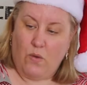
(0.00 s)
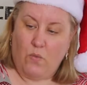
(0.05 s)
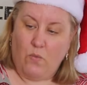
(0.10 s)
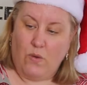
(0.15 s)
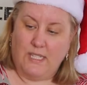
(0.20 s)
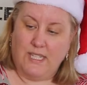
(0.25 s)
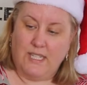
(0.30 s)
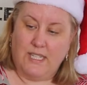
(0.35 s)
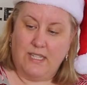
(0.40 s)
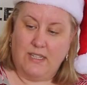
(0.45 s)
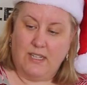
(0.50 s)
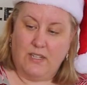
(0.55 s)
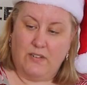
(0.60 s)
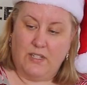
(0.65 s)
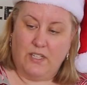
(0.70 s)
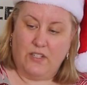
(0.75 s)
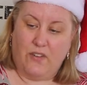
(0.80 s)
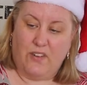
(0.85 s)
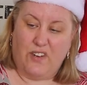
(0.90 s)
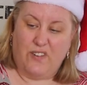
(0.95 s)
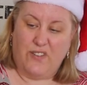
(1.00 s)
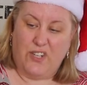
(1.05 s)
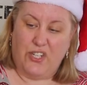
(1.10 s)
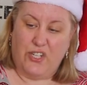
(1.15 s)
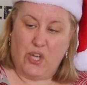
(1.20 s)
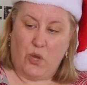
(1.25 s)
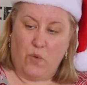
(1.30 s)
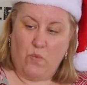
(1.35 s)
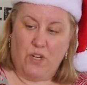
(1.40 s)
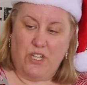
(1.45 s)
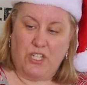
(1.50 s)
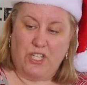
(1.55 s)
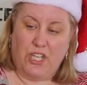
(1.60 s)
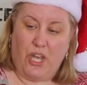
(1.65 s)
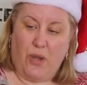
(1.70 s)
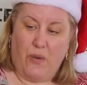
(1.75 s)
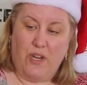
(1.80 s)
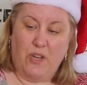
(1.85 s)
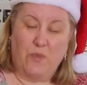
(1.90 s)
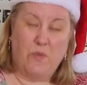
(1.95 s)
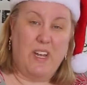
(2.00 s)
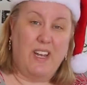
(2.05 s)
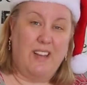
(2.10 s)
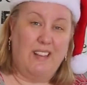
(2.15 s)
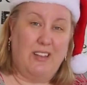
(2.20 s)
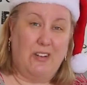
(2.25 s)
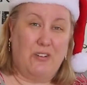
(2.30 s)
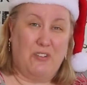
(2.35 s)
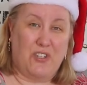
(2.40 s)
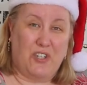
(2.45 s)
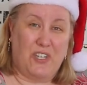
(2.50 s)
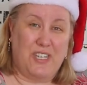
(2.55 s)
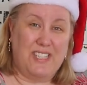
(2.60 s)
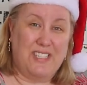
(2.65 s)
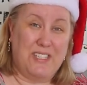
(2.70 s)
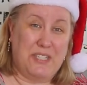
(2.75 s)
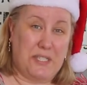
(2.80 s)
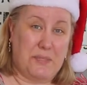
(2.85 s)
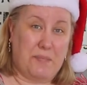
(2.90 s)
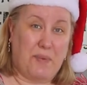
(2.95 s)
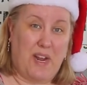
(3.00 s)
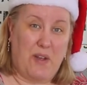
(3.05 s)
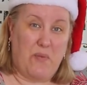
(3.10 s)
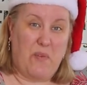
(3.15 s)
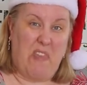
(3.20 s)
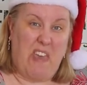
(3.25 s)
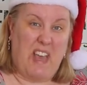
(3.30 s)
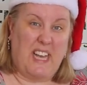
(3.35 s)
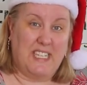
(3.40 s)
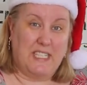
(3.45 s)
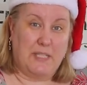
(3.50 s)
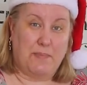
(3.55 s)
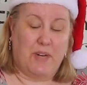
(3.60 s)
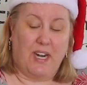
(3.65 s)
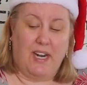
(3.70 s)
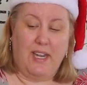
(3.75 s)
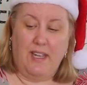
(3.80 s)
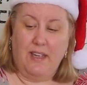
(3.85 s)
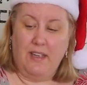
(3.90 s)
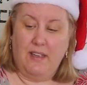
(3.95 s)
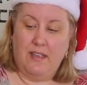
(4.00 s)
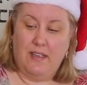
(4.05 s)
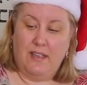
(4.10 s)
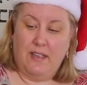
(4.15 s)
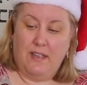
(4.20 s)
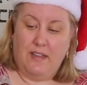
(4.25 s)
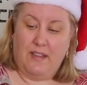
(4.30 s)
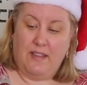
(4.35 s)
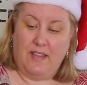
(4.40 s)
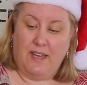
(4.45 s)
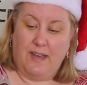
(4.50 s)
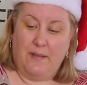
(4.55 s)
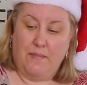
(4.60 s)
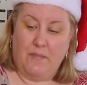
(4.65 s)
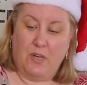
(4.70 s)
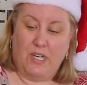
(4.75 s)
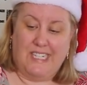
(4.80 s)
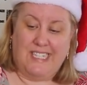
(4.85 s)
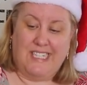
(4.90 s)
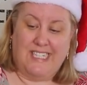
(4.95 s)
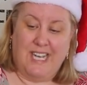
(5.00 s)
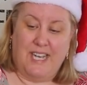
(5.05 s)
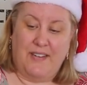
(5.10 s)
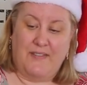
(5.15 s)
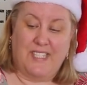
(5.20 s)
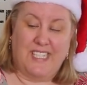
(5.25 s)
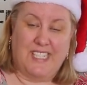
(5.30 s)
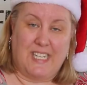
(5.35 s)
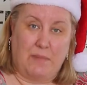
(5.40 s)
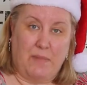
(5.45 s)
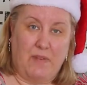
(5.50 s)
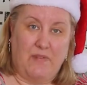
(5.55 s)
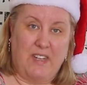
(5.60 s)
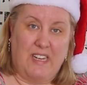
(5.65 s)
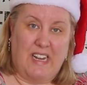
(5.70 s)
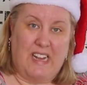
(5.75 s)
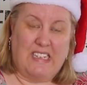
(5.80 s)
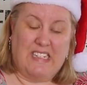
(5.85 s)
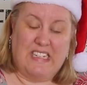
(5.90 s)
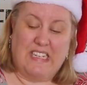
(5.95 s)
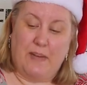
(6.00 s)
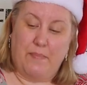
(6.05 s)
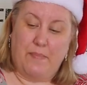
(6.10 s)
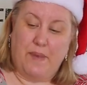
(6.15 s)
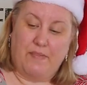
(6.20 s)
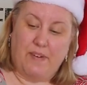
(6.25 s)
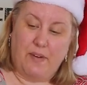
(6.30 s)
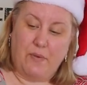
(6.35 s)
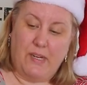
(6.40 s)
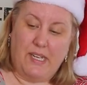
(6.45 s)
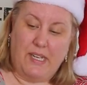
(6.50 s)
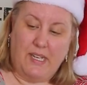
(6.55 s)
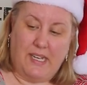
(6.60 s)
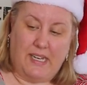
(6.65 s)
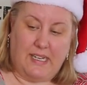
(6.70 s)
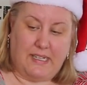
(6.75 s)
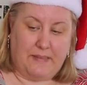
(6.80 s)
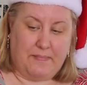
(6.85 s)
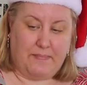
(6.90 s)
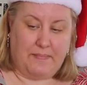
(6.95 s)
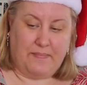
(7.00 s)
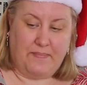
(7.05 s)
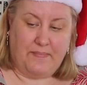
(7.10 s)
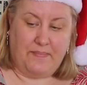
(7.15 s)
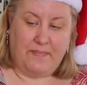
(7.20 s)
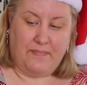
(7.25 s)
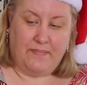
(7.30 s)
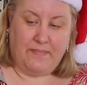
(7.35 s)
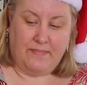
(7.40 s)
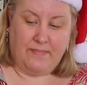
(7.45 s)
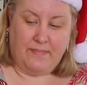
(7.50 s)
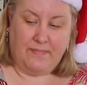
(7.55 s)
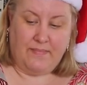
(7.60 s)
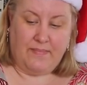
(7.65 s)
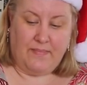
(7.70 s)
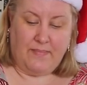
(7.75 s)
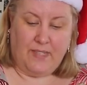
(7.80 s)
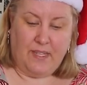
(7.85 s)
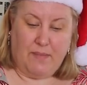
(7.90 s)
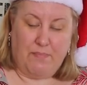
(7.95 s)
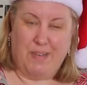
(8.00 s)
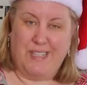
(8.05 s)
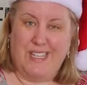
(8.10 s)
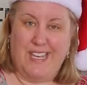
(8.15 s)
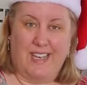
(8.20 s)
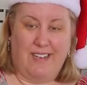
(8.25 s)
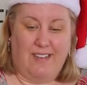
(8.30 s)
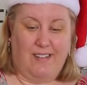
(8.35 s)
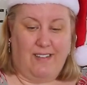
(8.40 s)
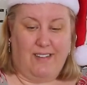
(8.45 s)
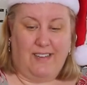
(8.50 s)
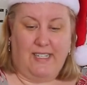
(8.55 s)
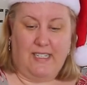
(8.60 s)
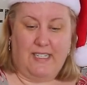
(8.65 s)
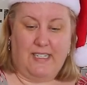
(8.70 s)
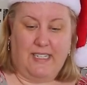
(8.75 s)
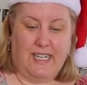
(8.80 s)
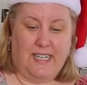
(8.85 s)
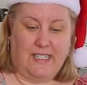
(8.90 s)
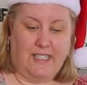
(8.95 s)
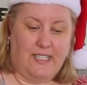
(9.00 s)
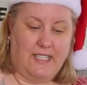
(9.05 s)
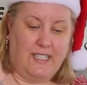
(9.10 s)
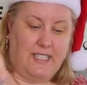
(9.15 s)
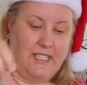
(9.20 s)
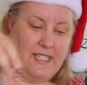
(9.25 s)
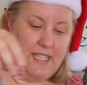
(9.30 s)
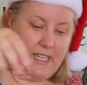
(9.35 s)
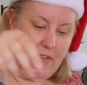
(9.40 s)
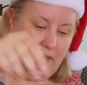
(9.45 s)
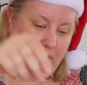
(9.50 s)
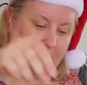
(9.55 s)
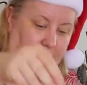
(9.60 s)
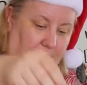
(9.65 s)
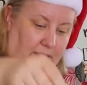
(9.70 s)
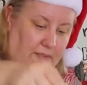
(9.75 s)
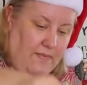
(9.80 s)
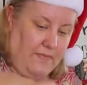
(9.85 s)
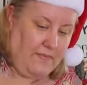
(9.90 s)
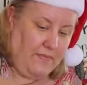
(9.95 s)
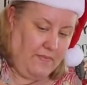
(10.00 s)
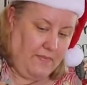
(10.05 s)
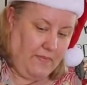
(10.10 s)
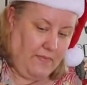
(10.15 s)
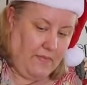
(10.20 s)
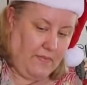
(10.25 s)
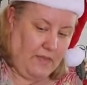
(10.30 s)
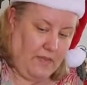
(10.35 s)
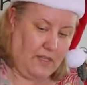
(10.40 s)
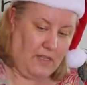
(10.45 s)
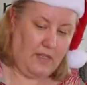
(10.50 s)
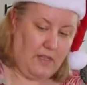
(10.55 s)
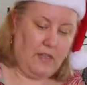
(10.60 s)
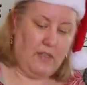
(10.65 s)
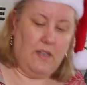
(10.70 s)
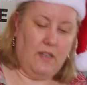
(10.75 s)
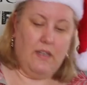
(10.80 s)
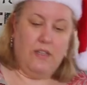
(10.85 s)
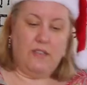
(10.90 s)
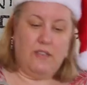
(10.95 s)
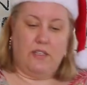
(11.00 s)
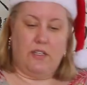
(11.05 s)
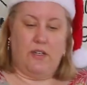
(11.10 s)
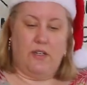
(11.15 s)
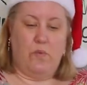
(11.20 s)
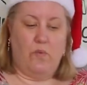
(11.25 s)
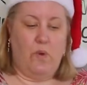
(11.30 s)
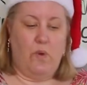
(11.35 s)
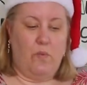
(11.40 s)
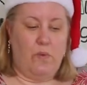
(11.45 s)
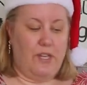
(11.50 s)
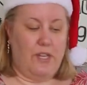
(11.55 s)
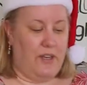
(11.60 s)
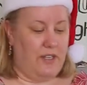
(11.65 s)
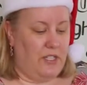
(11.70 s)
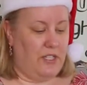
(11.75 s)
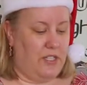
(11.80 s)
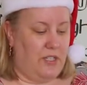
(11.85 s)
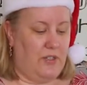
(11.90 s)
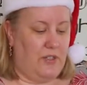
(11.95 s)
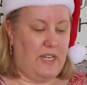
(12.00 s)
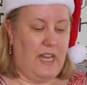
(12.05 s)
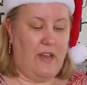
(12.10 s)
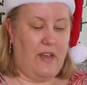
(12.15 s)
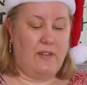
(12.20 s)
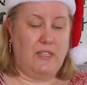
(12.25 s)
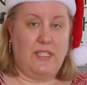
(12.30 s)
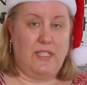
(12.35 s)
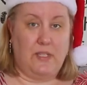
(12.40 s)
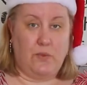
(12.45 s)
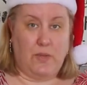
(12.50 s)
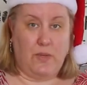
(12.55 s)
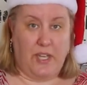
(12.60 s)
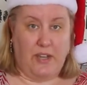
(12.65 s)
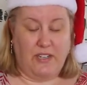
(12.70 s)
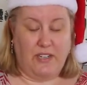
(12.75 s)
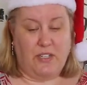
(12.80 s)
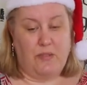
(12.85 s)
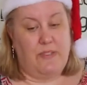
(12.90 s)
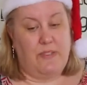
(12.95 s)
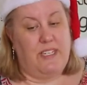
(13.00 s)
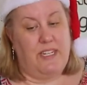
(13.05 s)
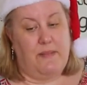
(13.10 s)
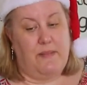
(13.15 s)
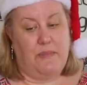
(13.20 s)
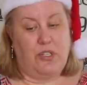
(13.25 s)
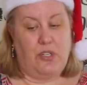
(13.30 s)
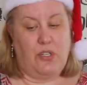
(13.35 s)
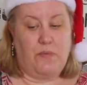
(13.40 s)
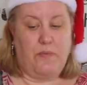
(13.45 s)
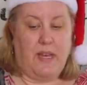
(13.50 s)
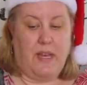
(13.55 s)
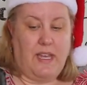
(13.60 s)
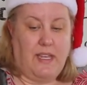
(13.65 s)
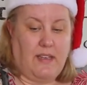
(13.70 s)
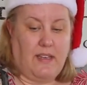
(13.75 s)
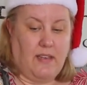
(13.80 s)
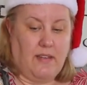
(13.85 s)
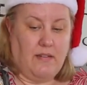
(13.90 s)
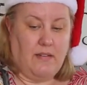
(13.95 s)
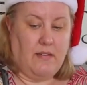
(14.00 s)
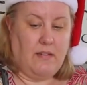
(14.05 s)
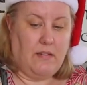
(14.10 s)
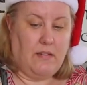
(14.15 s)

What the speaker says: Once the glitter is on there, if you don't want it to go anywhere, a little trick is to spray it with hairspray. That might save some of it ending up everywhere. But yeah, glitter tends to stick around. So what we're going to do now is we're going to attempt to make